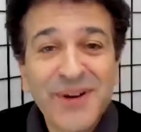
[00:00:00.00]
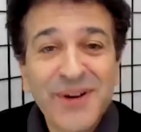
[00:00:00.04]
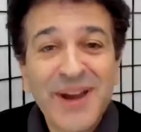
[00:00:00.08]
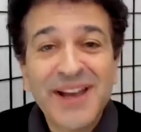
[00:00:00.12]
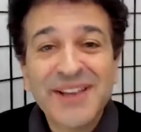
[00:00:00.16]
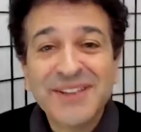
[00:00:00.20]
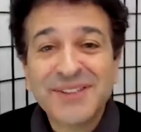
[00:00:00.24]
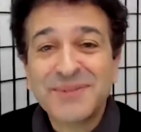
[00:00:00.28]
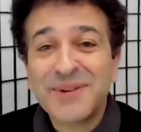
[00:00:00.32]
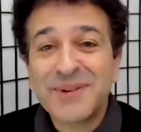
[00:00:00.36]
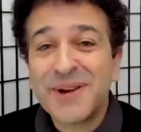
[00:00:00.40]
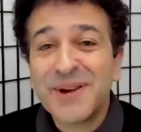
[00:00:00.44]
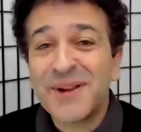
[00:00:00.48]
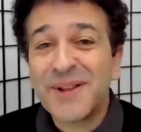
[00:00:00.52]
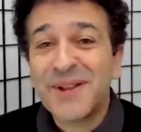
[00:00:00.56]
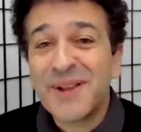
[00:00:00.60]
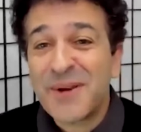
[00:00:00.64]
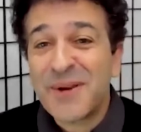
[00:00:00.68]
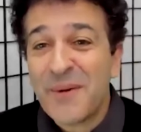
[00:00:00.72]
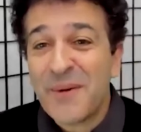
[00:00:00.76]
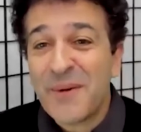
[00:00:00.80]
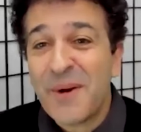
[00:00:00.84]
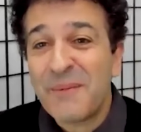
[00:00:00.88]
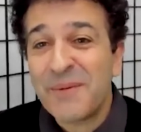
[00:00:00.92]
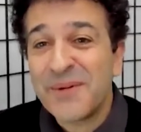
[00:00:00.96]
asked me
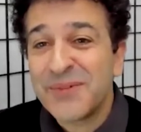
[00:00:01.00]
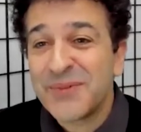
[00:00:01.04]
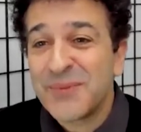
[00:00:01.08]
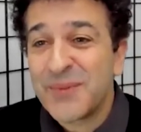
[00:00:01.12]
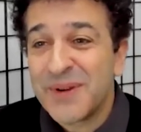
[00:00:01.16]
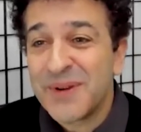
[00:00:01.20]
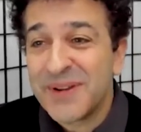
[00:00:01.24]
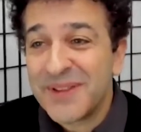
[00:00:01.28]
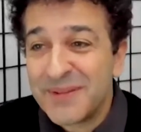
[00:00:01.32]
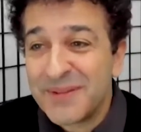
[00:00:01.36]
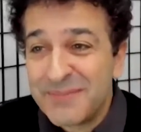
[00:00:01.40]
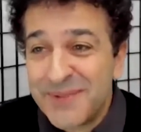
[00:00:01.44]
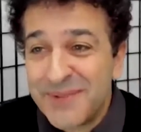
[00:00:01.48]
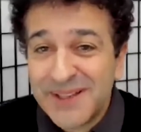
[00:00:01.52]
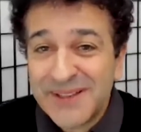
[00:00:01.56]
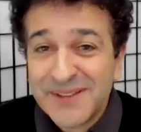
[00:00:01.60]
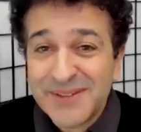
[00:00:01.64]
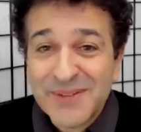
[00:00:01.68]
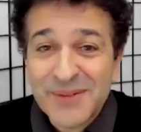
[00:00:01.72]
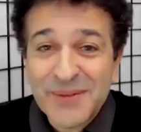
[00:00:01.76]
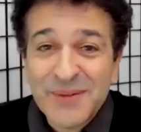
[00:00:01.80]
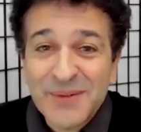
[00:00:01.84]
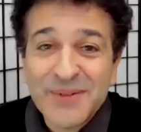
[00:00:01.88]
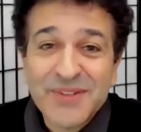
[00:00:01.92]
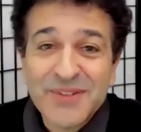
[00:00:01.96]
earlier what was one of the
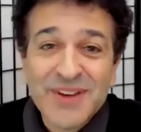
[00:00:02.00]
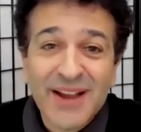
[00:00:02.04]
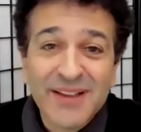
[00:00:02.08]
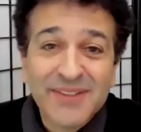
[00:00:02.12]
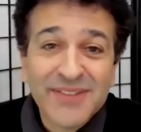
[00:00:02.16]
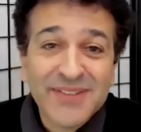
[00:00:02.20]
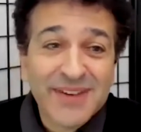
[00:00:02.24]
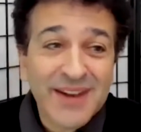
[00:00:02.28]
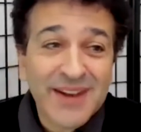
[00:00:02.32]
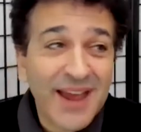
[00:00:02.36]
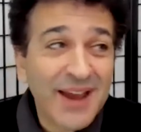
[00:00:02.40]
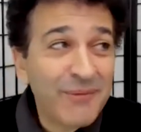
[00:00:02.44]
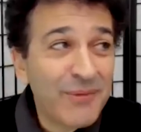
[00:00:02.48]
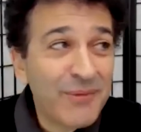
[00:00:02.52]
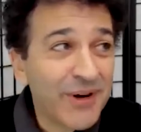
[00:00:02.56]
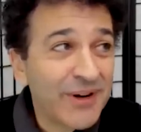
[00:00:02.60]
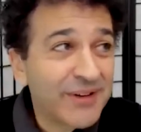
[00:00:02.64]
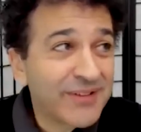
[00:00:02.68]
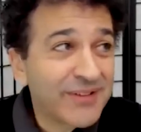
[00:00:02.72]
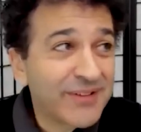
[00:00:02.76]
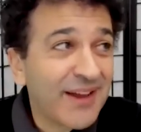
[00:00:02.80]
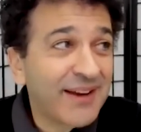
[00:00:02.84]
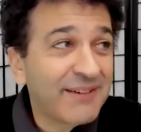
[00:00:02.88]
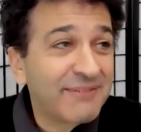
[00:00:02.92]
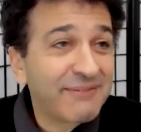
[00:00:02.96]
biggest Loonshots that I
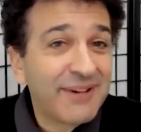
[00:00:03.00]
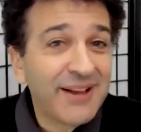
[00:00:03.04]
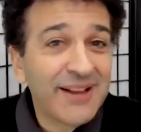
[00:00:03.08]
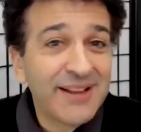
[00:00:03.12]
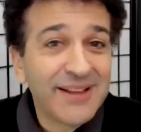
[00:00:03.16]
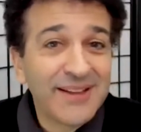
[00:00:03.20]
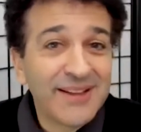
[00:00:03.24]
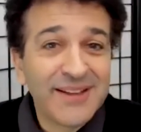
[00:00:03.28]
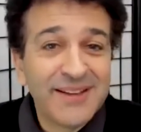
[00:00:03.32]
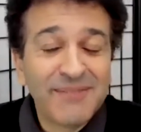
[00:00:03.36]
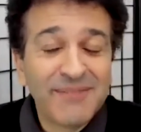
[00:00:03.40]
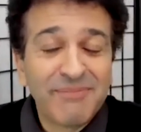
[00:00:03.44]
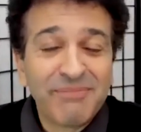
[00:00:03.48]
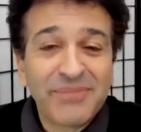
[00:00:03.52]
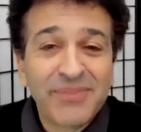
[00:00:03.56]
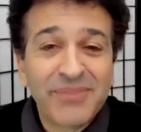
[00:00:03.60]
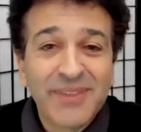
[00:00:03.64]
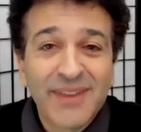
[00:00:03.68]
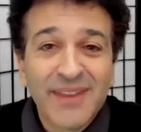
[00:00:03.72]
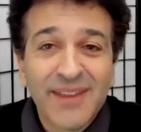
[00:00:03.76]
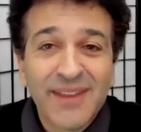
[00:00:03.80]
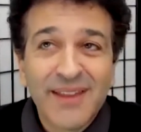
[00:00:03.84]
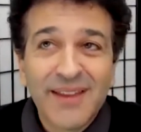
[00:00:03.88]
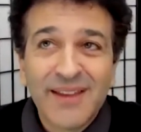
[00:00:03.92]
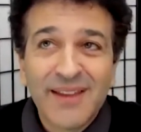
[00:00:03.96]
worked on. Well,
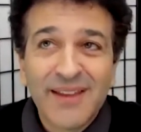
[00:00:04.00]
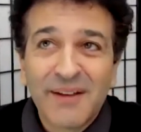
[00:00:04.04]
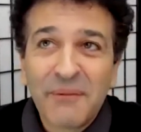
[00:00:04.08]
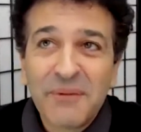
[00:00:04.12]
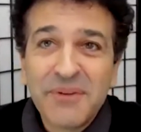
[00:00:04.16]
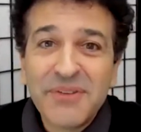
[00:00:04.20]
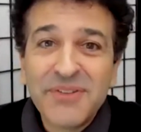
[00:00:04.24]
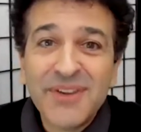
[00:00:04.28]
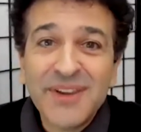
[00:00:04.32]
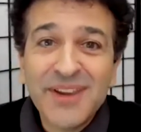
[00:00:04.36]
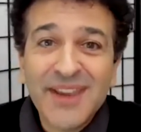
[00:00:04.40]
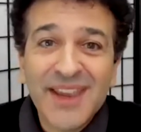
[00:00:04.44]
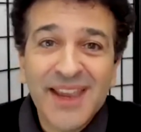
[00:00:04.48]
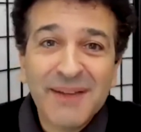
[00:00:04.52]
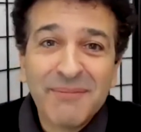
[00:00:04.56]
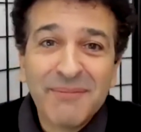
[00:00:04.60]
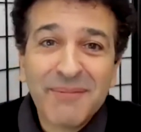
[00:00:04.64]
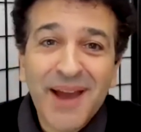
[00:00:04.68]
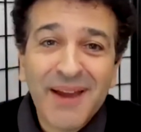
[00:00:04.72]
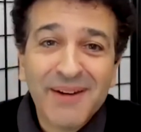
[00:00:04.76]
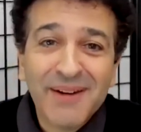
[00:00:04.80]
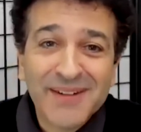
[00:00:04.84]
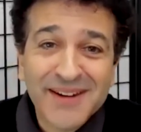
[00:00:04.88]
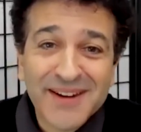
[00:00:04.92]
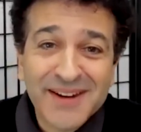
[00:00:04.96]
I was thinking
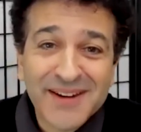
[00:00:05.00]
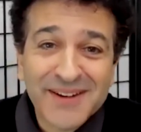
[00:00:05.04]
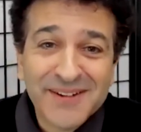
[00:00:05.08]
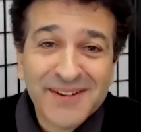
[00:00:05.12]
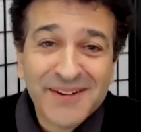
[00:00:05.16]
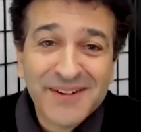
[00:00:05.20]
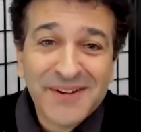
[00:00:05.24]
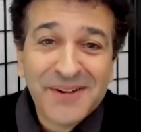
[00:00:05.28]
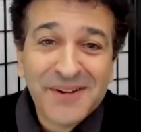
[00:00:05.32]
about it, and